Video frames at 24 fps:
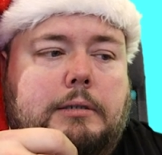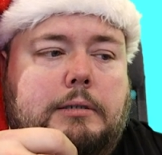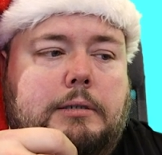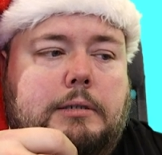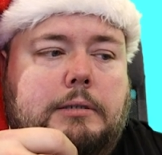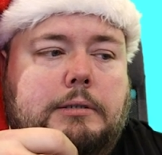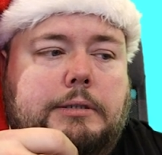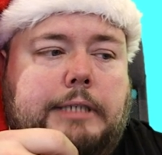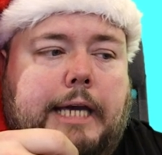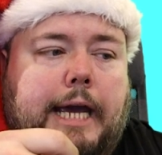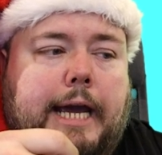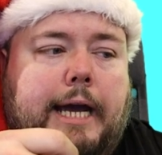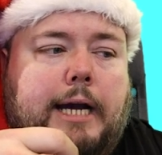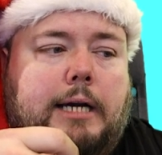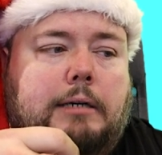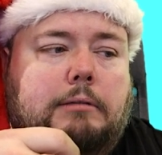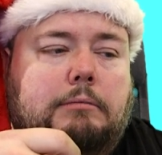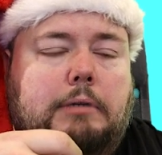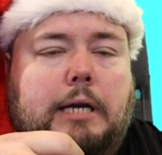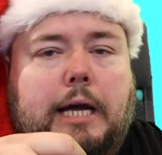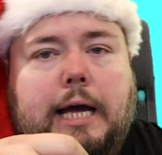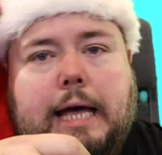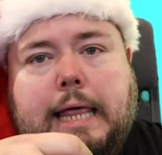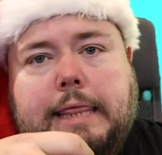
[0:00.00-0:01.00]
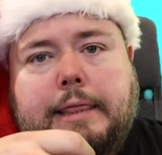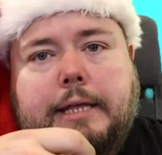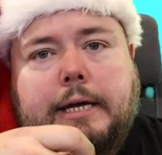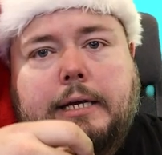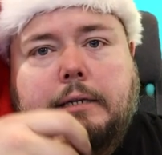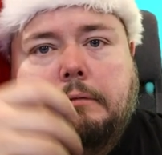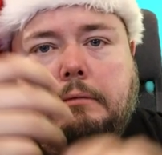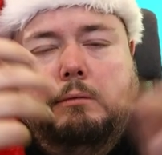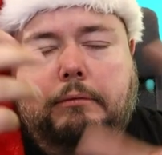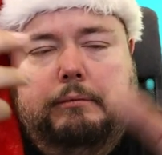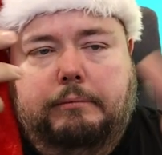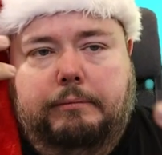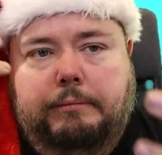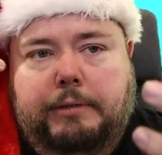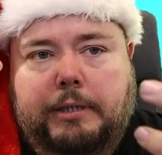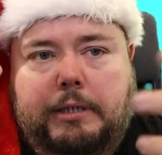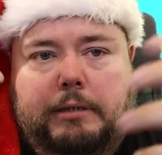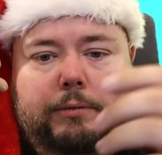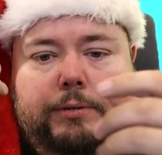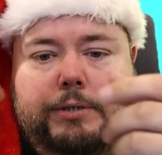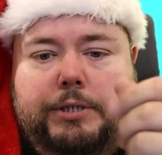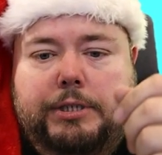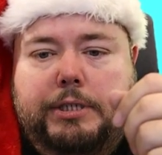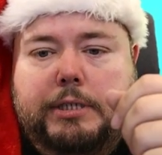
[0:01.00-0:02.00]
Yeah, and then the
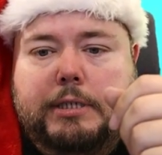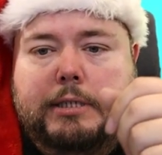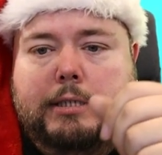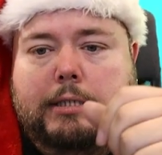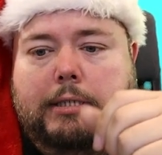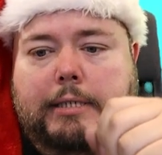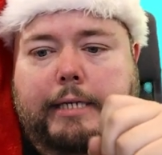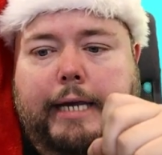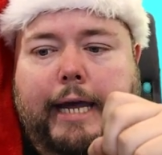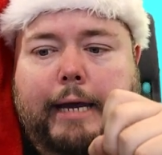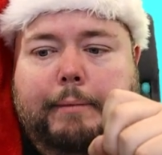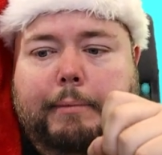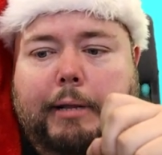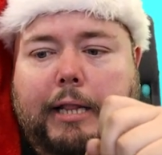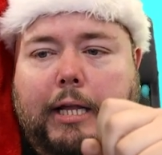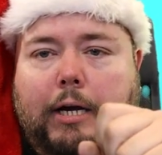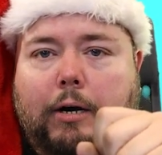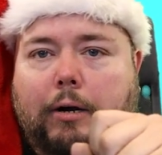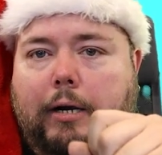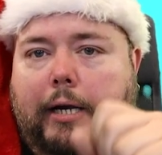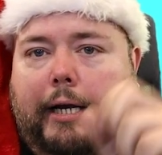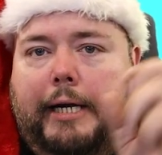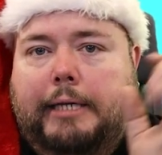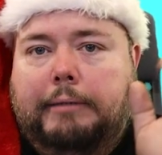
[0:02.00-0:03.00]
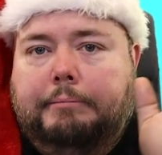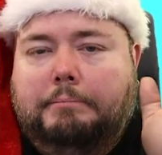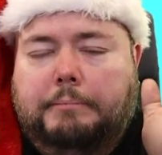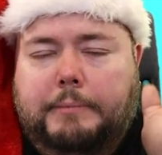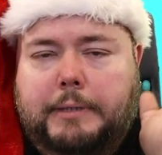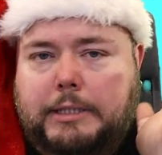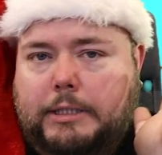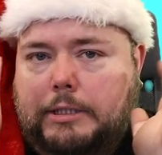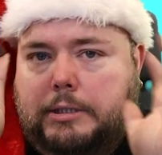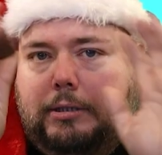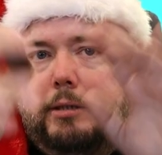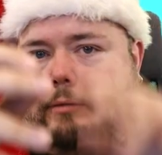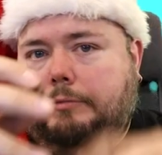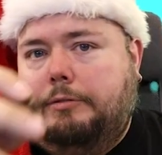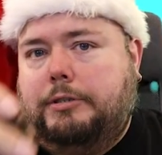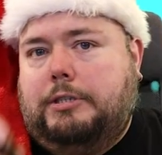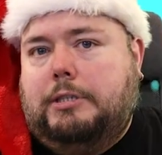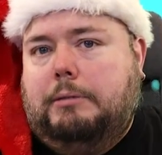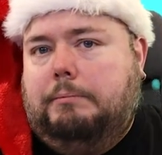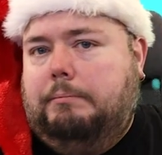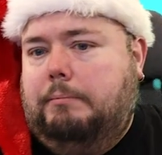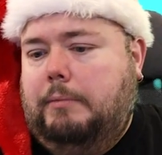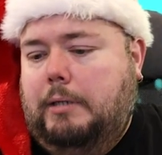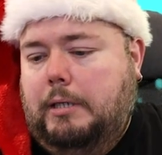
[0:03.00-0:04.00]
Christians came along and stuffed
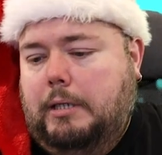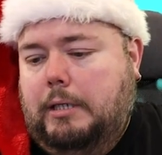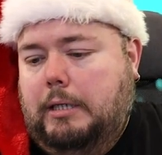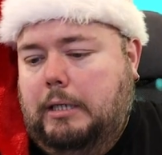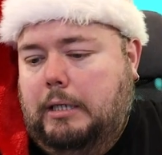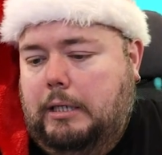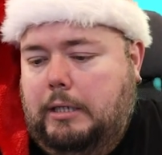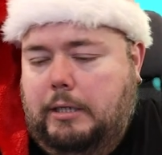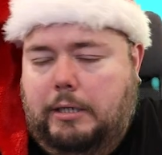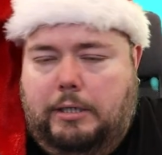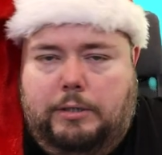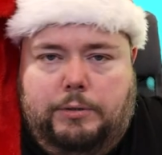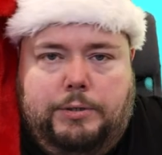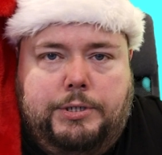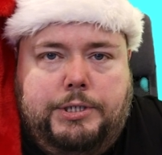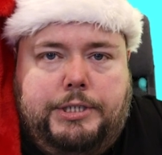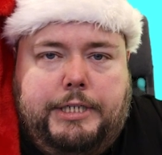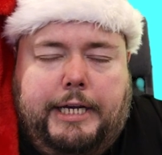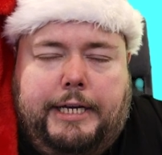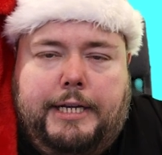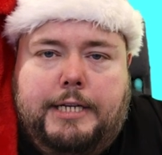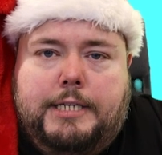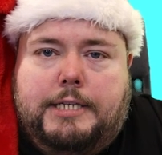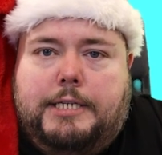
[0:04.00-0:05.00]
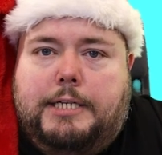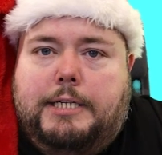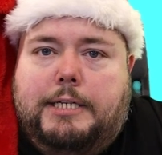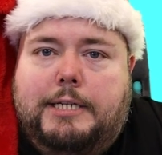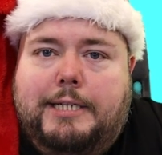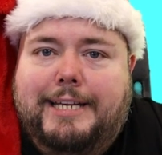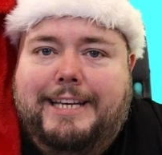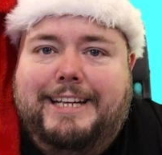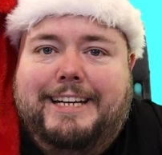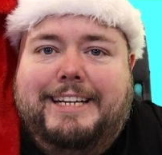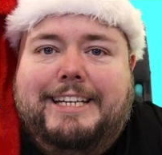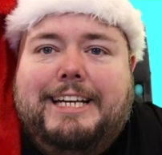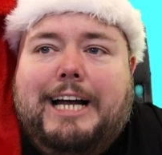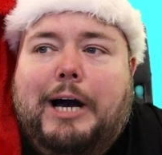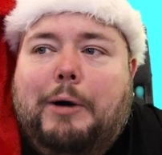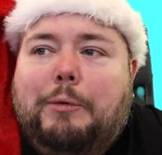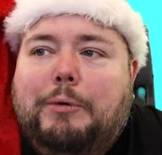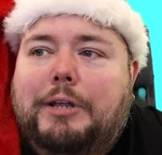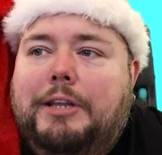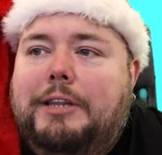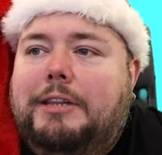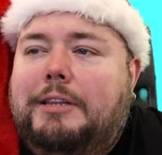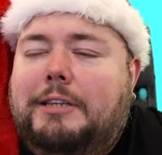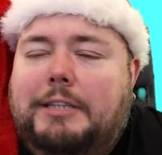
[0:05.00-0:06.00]
some Christianity down
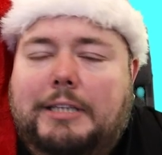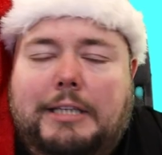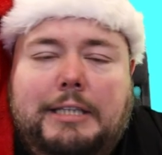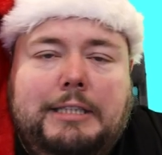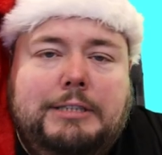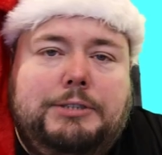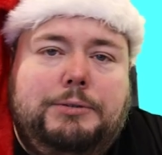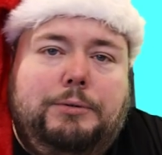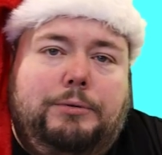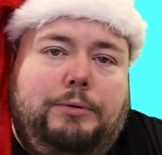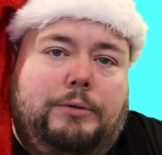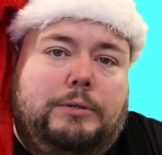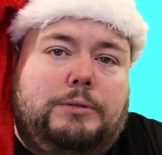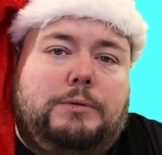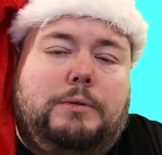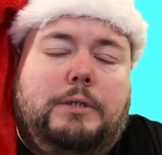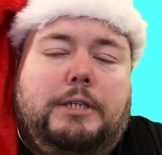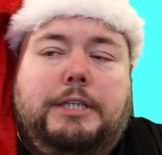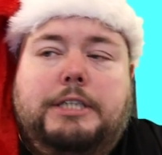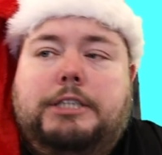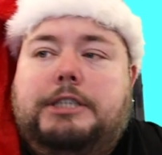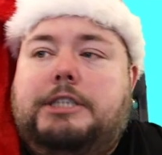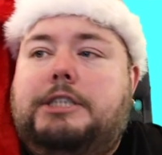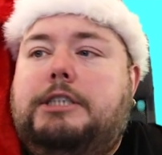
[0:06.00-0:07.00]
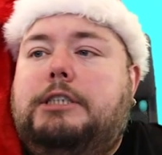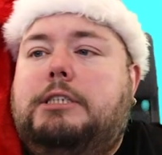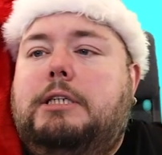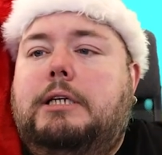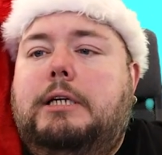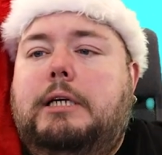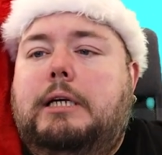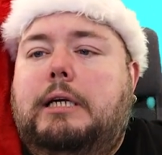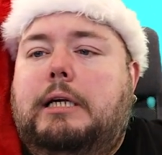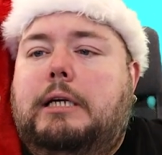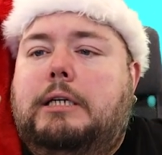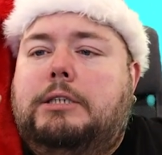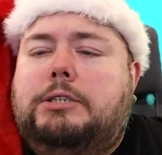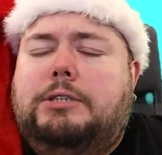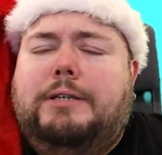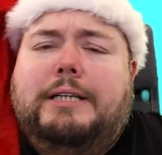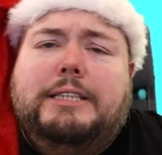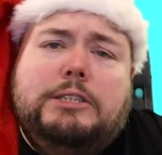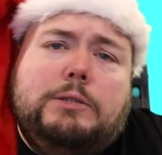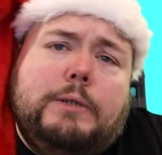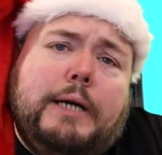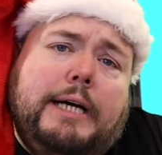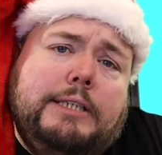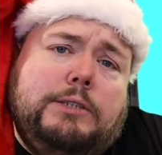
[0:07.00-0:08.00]
into those traditions. So I
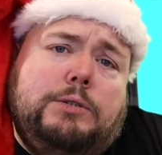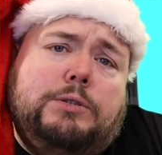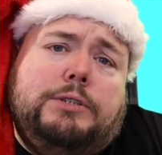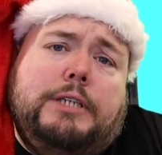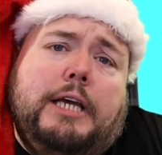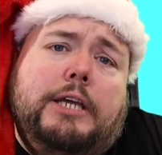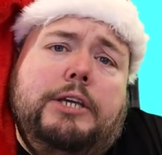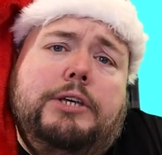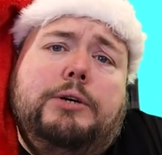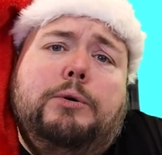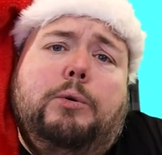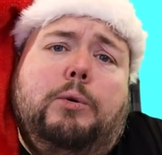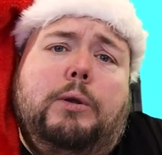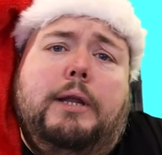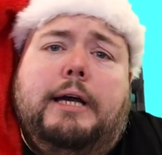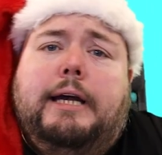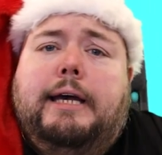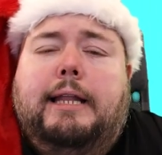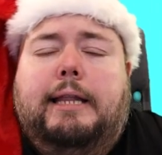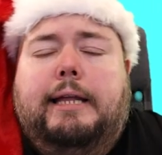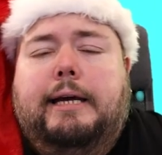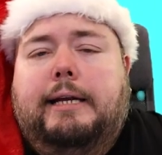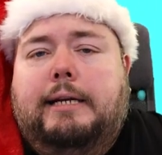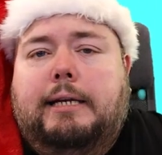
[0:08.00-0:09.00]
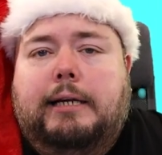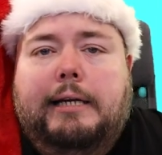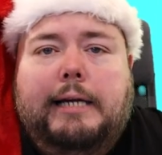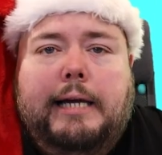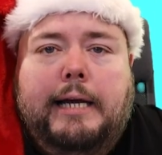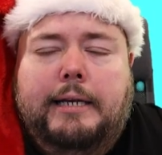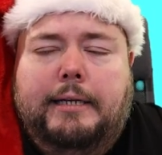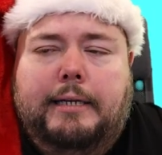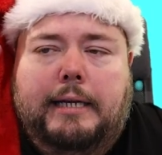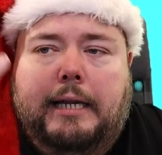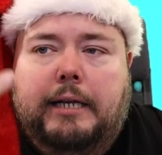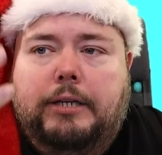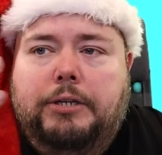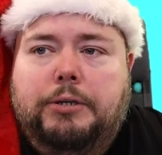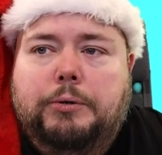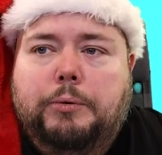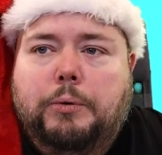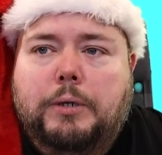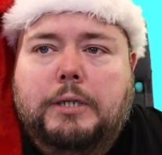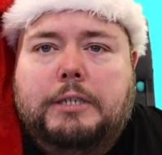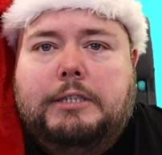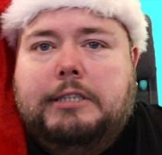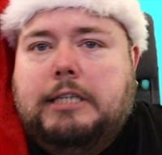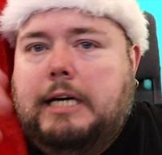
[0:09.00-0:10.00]
try to say Yule calendar and
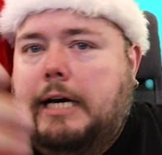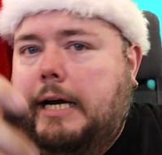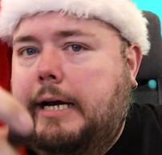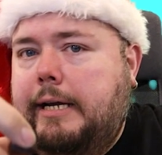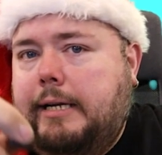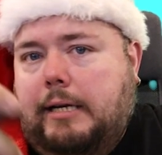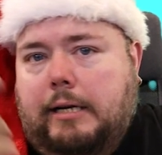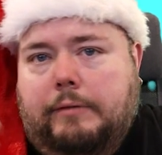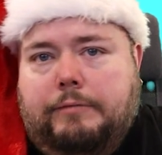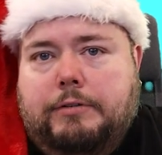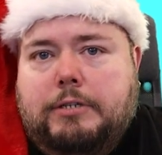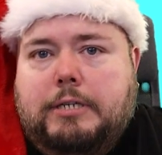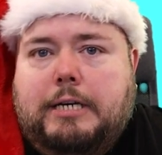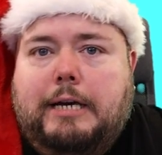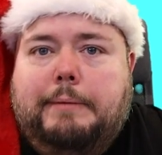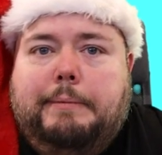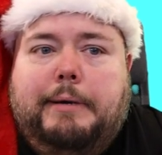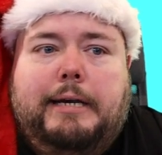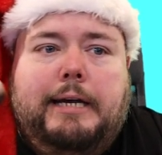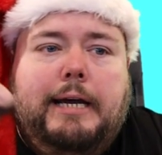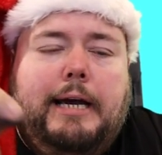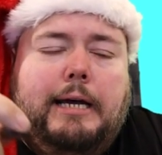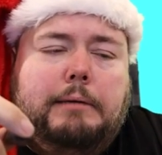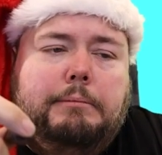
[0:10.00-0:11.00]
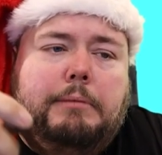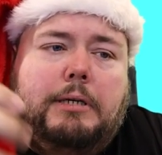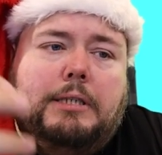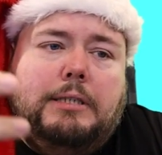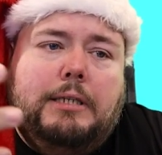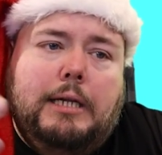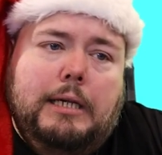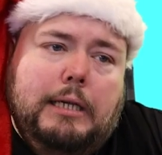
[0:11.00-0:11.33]
Yule tide every time I can, but